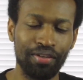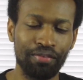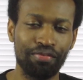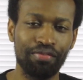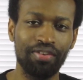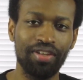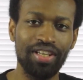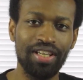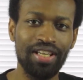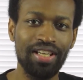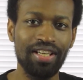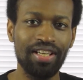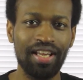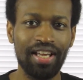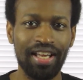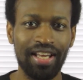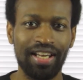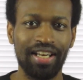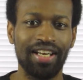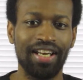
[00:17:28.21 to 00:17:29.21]
the flea
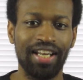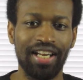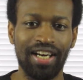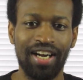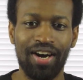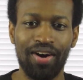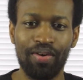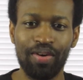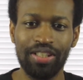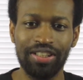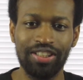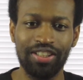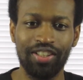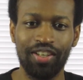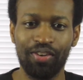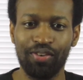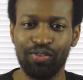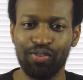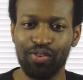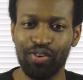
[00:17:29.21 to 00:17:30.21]
that always,
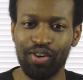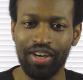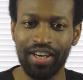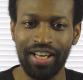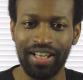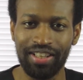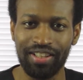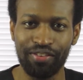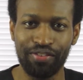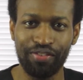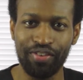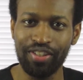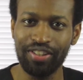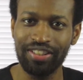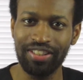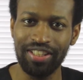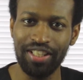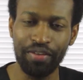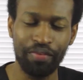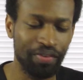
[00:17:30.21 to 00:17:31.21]
you know, run at the
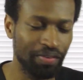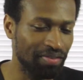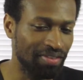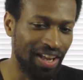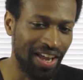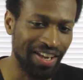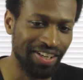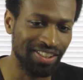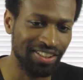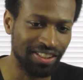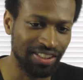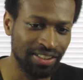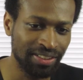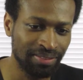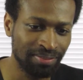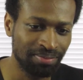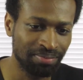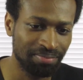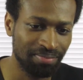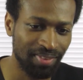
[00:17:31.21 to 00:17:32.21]
first sniff of danger.
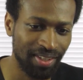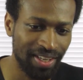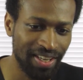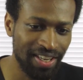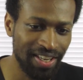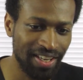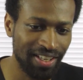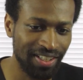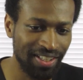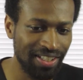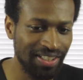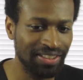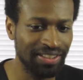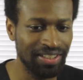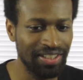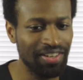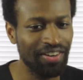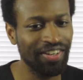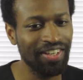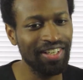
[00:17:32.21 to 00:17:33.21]
He at
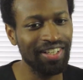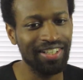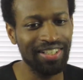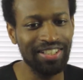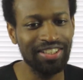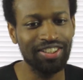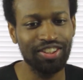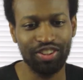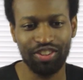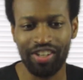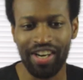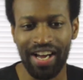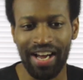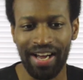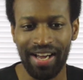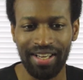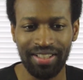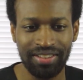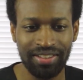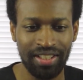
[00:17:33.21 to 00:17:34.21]
least, you know, he at least
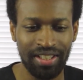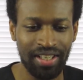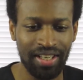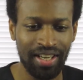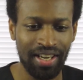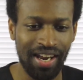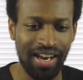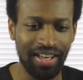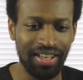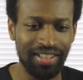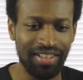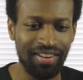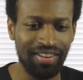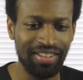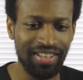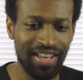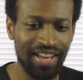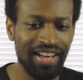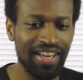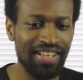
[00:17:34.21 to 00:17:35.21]
tries. You
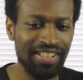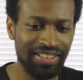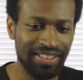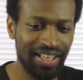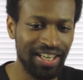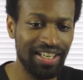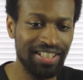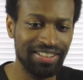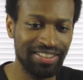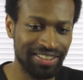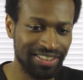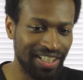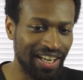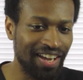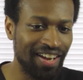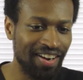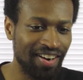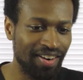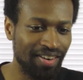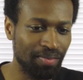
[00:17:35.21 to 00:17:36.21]
know, yeah, he say he's
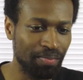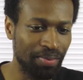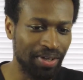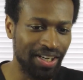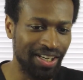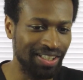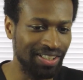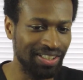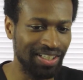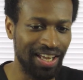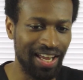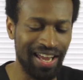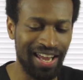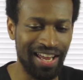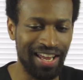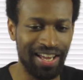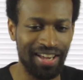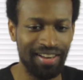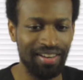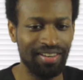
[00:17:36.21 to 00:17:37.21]
scared, but,
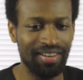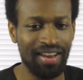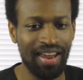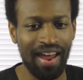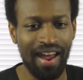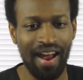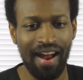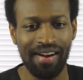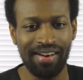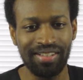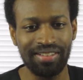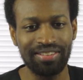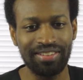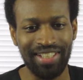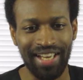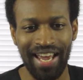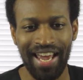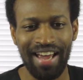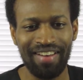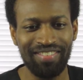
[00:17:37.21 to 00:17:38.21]
and
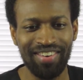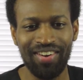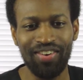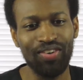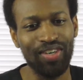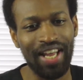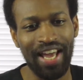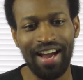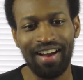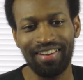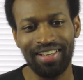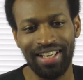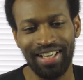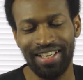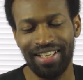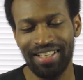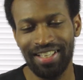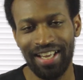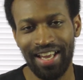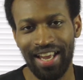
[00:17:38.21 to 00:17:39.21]
have no doubt
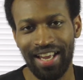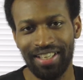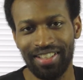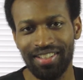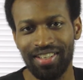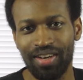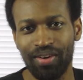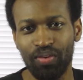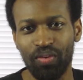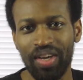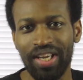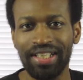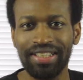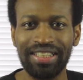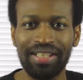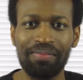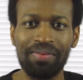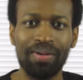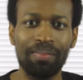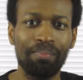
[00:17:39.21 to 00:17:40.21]
that he can't, you know,
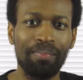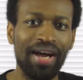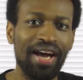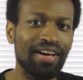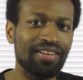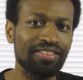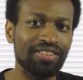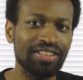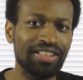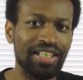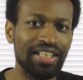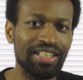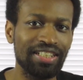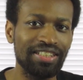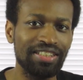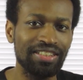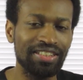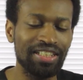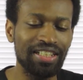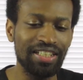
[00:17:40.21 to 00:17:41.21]
win some of the battles that
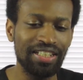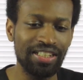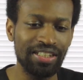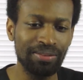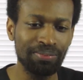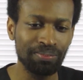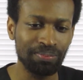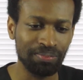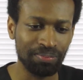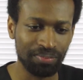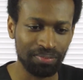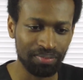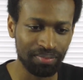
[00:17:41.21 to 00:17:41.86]
he's in.